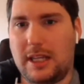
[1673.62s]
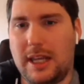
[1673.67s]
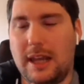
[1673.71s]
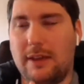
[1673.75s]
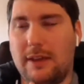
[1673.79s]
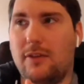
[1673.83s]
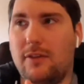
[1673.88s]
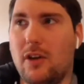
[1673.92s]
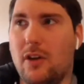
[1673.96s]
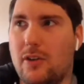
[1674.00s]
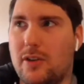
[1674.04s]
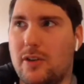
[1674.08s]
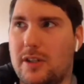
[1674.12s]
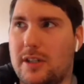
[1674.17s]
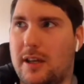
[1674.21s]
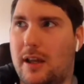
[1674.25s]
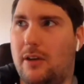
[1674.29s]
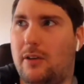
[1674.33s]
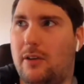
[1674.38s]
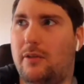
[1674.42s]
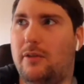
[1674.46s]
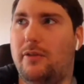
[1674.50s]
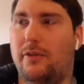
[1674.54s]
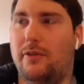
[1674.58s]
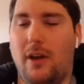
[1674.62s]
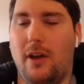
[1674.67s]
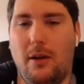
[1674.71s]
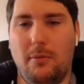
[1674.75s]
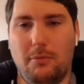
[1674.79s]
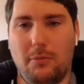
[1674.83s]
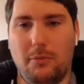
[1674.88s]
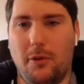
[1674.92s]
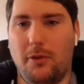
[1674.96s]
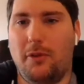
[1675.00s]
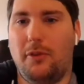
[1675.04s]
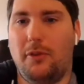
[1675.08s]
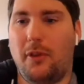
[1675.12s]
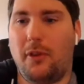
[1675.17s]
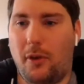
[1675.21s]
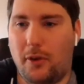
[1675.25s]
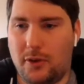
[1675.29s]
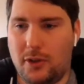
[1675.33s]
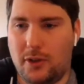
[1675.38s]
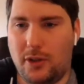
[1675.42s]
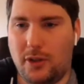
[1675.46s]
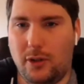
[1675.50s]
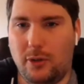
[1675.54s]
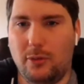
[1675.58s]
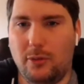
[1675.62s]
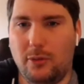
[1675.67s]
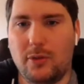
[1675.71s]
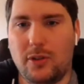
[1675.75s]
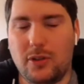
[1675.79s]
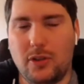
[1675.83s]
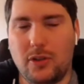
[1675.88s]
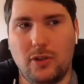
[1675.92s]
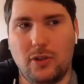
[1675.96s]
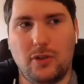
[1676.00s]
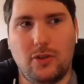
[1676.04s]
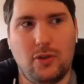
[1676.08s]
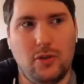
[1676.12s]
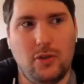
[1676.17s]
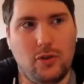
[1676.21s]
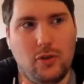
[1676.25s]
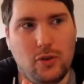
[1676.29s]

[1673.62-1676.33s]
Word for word: give yourself a month or two to, mm.